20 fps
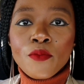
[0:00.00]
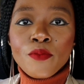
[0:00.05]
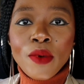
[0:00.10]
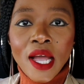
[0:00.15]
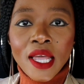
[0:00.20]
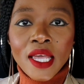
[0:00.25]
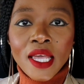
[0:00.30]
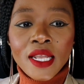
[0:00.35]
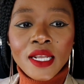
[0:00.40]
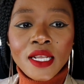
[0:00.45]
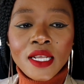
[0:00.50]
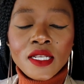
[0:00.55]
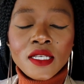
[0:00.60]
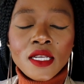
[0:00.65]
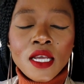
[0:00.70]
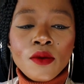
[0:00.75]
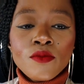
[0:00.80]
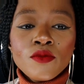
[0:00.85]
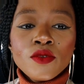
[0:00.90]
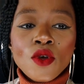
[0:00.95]
bargain in
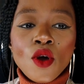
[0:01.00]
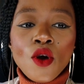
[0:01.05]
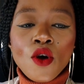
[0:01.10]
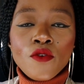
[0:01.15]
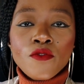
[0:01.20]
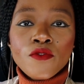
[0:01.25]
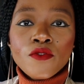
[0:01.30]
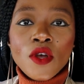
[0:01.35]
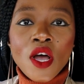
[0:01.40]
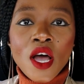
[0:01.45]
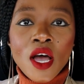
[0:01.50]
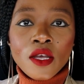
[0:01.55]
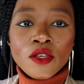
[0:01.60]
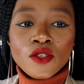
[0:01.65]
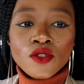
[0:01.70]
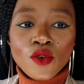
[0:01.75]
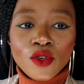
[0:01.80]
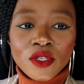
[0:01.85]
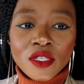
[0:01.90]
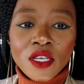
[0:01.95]
terms of
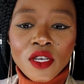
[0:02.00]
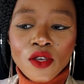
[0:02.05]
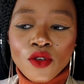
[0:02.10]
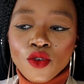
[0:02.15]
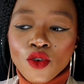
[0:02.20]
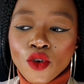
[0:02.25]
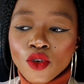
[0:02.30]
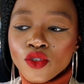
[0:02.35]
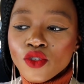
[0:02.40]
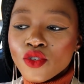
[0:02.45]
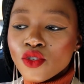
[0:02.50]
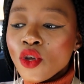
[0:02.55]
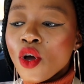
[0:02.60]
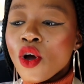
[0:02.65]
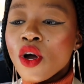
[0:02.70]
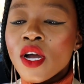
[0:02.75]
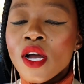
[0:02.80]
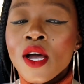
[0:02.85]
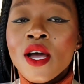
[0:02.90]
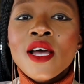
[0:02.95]
sourcing your
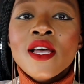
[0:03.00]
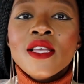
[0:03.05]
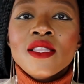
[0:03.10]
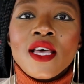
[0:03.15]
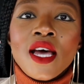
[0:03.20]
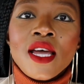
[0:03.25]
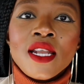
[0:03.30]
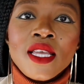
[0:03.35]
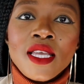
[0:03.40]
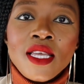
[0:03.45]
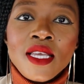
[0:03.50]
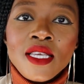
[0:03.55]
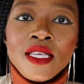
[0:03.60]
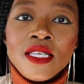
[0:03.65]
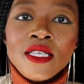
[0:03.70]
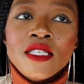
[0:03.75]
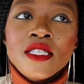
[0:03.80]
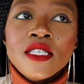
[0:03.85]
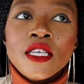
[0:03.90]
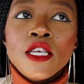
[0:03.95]
stock. That
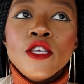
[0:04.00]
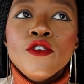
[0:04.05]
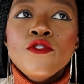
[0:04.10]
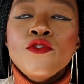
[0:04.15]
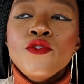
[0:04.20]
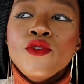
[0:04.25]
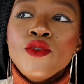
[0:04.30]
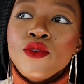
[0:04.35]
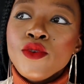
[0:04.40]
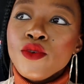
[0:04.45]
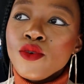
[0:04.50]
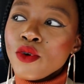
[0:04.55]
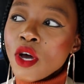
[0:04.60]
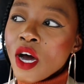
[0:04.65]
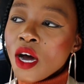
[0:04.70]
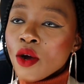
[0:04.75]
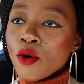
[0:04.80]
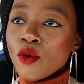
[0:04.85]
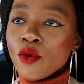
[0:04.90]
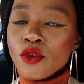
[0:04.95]
is, if you
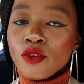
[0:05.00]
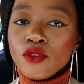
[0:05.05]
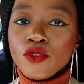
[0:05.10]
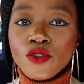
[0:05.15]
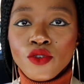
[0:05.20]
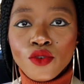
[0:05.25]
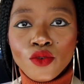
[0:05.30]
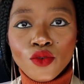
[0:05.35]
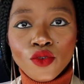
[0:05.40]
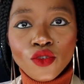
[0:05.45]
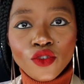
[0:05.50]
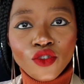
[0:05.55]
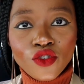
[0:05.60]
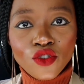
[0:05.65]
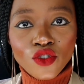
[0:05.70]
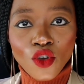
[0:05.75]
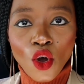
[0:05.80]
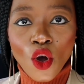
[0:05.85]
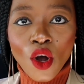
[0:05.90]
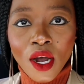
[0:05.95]
are going to
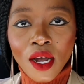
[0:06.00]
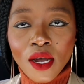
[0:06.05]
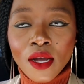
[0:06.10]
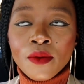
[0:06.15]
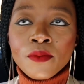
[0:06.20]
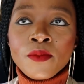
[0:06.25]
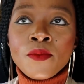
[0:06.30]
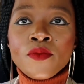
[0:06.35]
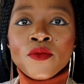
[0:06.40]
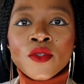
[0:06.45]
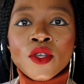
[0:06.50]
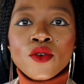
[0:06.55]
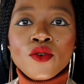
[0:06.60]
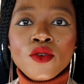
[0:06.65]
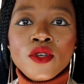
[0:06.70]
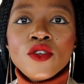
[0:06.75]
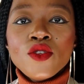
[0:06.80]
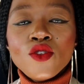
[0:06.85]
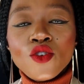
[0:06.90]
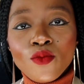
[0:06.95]
stock,
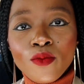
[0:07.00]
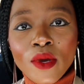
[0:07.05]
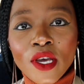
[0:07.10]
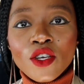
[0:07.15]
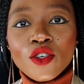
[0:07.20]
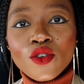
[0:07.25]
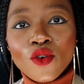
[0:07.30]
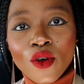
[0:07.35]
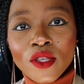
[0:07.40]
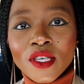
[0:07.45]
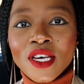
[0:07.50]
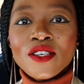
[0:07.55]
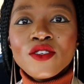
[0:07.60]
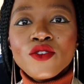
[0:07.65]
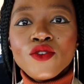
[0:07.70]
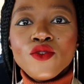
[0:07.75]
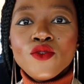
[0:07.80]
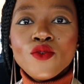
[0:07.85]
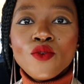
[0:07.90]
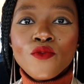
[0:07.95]
you need to make sure
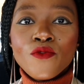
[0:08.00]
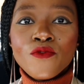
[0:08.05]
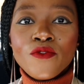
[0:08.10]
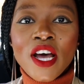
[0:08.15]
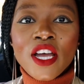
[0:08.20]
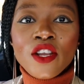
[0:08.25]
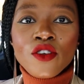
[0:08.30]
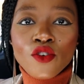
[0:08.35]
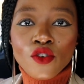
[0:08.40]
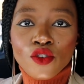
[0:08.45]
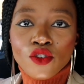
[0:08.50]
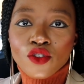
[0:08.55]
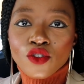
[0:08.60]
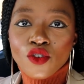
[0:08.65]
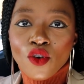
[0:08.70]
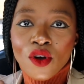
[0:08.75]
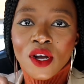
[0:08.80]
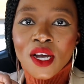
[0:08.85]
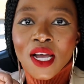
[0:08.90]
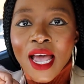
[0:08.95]
that you find your
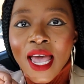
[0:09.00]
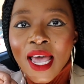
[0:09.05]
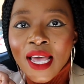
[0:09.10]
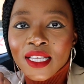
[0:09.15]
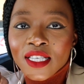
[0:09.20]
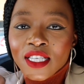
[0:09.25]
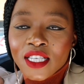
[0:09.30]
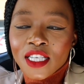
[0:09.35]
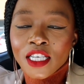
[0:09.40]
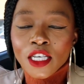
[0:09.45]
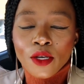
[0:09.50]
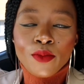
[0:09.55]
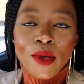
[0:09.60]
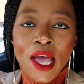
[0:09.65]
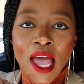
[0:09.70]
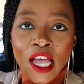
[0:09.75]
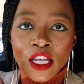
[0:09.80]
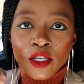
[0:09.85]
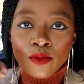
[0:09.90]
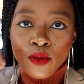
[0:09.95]
stock as cheap
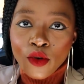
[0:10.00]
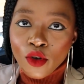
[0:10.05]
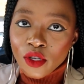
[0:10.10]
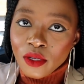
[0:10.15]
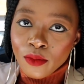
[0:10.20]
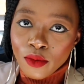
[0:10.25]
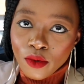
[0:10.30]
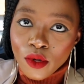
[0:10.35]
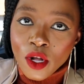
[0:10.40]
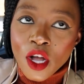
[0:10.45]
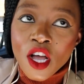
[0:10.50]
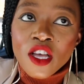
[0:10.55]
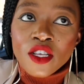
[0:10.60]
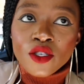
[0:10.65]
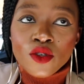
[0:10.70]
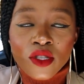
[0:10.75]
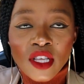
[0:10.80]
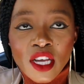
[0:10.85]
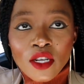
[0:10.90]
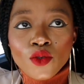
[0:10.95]
as possible
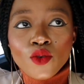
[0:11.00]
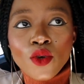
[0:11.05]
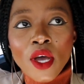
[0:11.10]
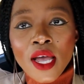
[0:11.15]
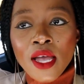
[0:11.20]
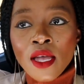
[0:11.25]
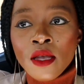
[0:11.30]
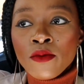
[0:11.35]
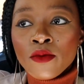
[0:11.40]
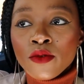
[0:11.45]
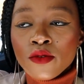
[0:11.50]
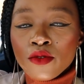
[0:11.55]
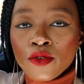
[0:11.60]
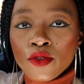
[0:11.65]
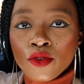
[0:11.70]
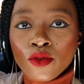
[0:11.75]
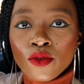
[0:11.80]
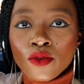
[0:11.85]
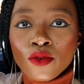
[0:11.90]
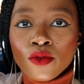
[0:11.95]
so that you are able
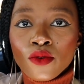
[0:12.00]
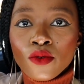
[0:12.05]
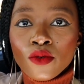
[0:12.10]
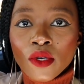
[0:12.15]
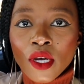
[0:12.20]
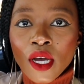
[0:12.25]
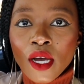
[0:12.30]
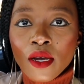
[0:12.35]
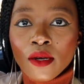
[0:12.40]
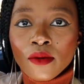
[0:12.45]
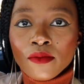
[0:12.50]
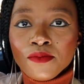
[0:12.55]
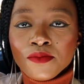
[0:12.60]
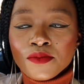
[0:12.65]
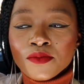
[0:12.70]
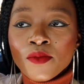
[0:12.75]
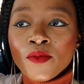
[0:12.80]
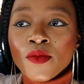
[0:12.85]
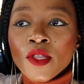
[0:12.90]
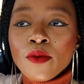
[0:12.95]

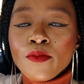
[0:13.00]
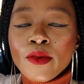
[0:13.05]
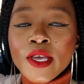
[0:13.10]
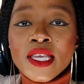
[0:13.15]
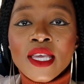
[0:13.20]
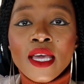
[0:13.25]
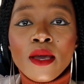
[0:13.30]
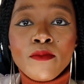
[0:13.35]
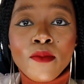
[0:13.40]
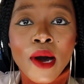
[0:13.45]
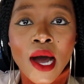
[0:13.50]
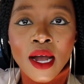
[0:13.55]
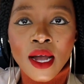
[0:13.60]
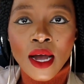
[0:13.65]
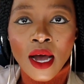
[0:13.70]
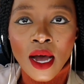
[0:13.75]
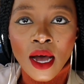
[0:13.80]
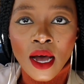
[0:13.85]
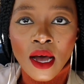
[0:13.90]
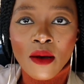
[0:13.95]
to make a
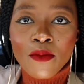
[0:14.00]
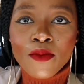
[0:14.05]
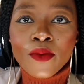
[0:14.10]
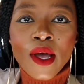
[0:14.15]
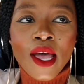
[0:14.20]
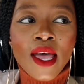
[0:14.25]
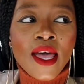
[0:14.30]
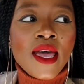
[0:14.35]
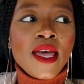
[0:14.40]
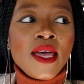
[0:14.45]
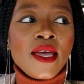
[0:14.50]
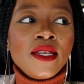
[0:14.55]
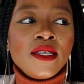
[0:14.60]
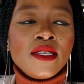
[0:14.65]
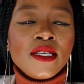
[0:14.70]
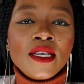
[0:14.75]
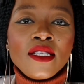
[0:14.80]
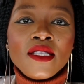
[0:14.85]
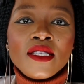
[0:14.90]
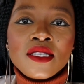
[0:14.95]
markup
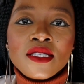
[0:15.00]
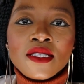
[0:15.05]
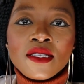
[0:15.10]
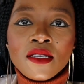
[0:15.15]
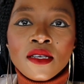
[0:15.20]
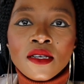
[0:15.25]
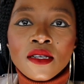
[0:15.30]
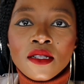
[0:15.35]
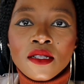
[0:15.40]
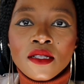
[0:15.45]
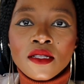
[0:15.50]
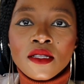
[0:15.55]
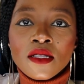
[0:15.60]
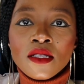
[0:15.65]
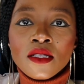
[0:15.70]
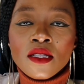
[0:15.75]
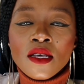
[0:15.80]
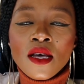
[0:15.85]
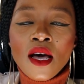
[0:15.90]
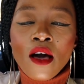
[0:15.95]
and it's
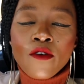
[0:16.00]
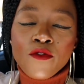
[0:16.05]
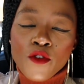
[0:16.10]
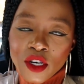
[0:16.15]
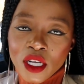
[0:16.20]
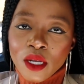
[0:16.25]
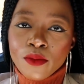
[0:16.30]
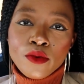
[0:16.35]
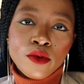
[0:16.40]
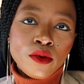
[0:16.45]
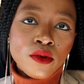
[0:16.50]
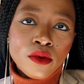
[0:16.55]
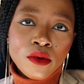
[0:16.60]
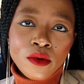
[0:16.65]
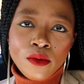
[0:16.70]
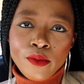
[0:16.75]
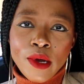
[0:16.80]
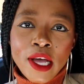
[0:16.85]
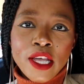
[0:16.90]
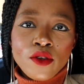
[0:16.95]
still affordable
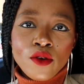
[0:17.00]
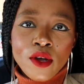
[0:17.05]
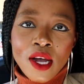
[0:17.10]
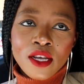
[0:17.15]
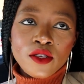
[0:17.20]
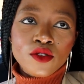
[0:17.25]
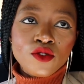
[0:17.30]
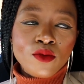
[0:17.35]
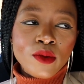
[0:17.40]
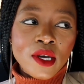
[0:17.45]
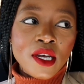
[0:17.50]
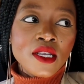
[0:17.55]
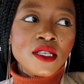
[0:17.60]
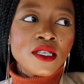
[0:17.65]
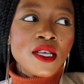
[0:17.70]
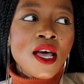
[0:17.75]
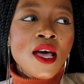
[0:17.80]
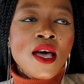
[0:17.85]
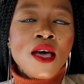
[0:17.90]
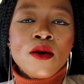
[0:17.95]
by your
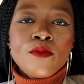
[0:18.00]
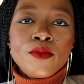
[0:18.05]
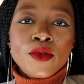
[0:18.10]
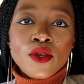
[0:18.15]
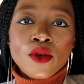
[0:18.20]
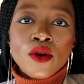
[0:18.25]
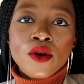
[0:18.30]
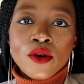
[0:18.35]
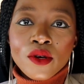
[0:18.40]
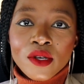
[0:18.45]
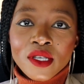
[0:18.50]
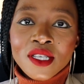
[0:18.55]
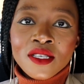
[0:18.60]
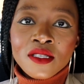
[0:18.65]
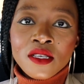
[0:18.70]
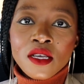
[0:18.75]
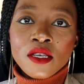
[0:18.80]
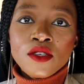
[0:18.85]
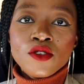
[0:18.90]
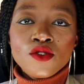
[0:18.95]
customers, because
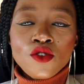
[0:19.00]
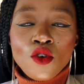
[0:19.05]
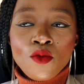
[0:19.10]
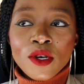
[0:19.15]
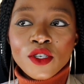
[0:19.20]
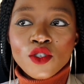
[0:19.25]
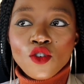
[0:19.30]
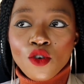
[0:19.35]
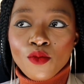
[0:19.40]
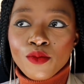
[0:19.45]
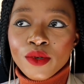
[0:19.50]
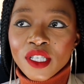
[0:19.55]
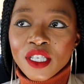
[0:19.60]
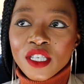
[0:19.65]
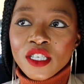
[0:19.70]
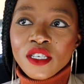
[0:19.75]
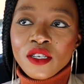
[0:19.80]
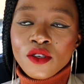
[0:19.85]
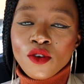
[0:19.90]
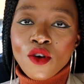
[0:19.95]
there is so much
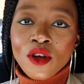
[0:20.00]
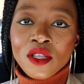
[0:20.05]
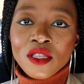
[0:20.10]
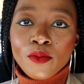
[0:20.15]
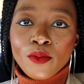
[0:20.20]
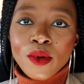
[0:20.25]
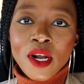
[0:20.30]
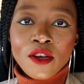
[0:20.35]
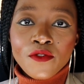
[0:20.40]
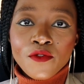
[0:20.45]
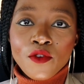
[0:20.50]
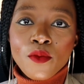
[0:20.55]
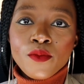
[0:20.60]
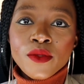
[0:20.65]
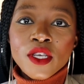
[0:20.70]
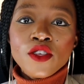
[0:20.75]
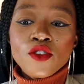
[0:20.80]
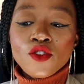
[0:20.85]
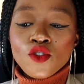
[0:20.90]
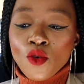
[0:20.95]
competition on the platform.
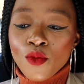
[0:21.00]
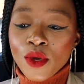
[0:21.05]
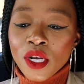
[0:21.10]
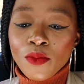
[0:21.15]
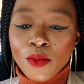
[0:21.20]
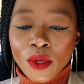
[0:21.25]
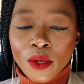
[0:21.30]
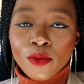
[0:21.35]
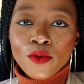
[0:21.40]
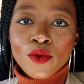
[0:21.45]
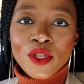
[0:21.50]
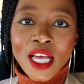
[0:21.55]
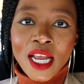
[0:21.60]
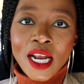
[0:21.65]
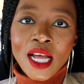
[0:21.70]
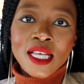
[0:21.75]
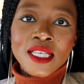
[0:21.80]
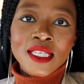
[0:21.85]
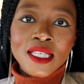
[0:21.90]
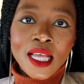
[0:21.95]
There is so many people
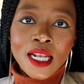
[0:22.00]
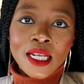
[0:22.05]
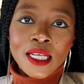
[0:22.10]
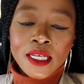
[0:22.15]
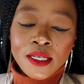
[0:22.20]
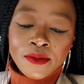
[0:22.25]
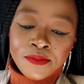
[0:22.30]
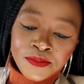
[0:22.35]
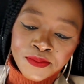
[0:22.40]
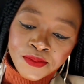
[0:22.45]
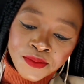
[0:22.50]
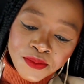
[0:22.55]
that are selling